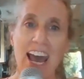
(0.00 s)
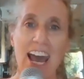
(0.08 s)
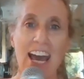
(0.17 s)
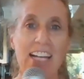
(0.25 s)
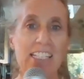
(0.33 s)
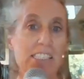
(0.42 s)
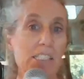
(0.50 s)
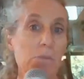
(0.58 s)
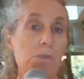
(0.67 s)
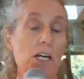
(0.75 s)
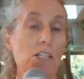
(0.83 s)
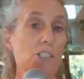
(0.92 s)
and it's
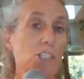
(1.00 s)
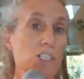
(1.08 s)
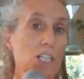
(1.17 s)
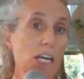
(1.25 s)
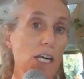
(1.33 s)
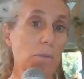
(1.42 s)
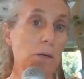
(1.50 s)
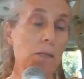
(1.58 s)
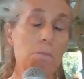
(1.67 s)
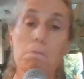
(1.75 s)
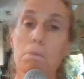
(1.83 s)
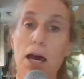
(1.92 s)
going to be on shame in